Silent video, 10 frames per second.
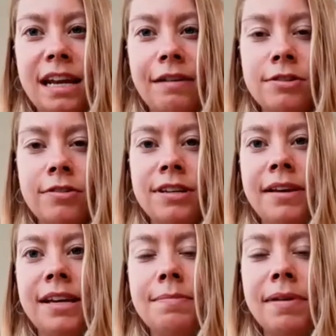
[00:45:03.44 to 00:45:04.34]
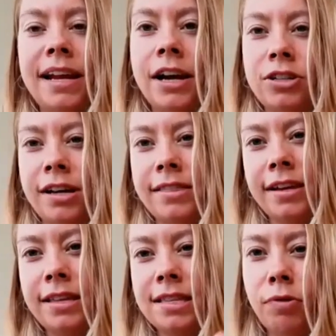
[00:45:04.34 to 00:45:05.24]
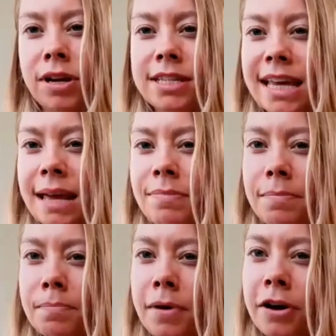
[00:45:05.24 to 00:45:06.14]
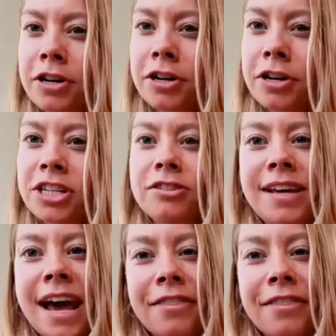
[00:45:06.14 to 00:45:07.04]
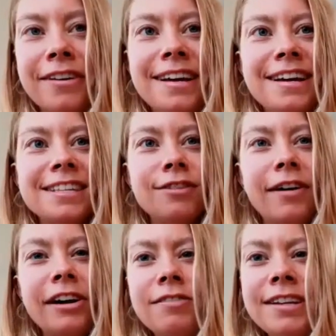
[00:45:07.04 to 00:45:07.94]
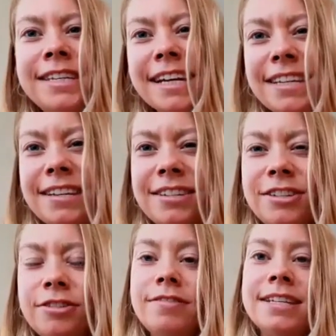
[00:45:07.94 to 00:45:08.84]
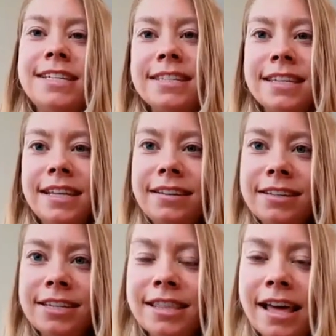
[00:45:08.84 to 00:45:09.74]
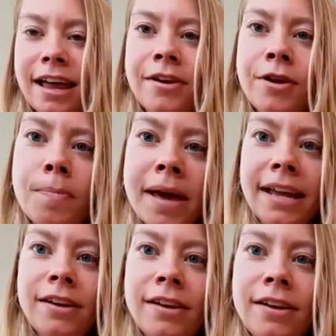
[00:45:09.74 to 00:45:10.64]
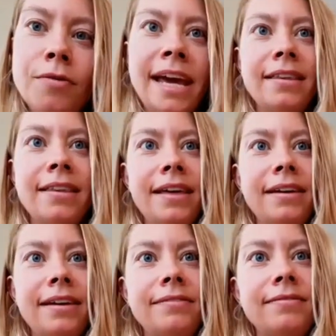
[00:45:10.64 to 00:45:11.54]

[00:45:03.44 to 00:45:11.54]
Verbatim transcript: I was going to make, but actually I think these points can be merged together. So are you addicted to intensity, to that no pain, no gain thing?